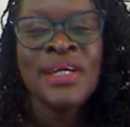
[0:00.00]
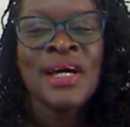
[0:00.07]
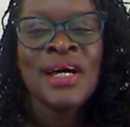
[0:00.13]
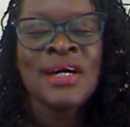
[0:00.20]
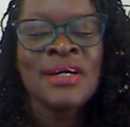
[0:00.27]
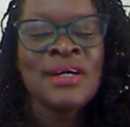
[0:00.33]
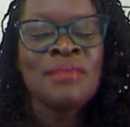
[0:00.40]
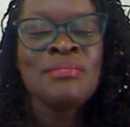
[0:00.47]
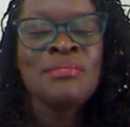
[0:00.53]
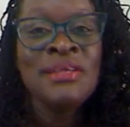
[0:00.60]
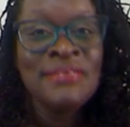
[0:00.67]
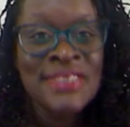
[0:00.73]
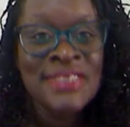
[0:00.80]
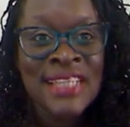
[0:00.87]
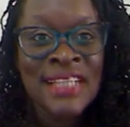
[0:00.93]

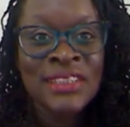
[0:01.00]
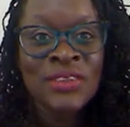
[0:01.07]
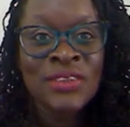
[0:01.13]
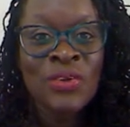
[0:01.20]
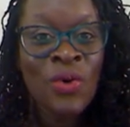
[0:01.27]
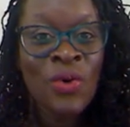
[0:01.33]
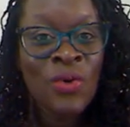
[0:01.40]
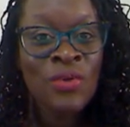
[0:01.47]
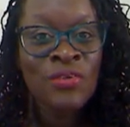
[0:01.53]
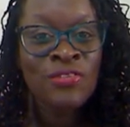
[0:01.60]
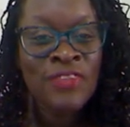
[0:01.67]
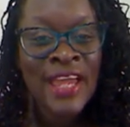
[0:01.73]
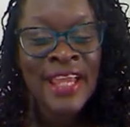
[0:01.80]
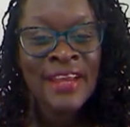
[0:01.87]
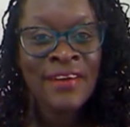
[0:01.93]
memes that go
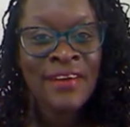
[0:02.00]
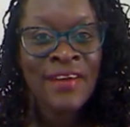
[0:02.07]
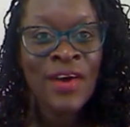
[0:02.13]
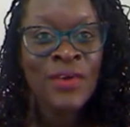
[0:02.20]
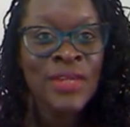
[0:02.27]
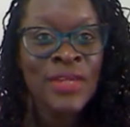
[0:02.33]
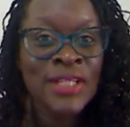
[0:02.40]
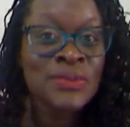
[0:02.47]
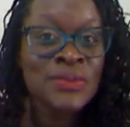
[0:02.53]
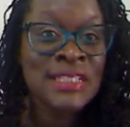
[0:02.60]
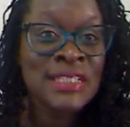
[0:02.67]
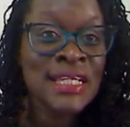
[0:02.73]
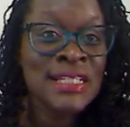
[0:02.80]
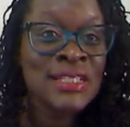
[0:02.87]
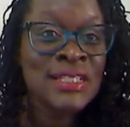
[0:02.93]
flying around that you
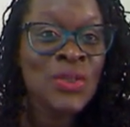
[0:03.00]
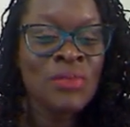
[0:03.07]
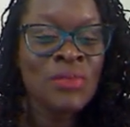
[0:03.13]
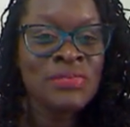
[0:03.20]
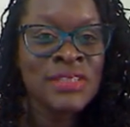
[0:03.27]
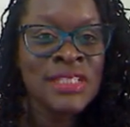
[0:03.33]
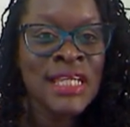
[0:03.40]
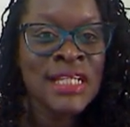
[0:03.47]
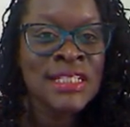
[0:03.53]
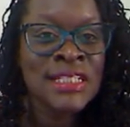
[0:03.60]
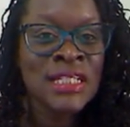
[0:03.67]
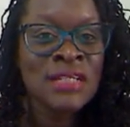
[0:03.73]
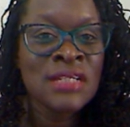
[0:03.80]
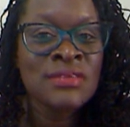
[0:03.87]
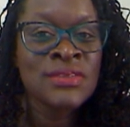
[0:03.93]
set
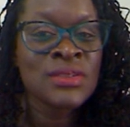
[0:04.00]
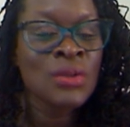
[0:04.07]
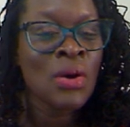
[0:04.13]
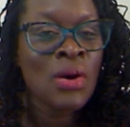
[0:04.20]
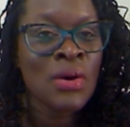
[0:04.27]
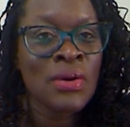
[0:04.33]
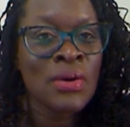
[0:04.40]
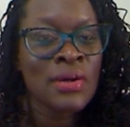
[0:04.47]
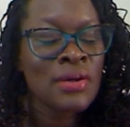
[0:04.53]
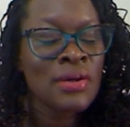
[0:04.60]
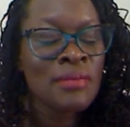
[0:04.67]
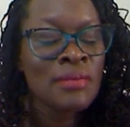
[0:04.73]
objectives or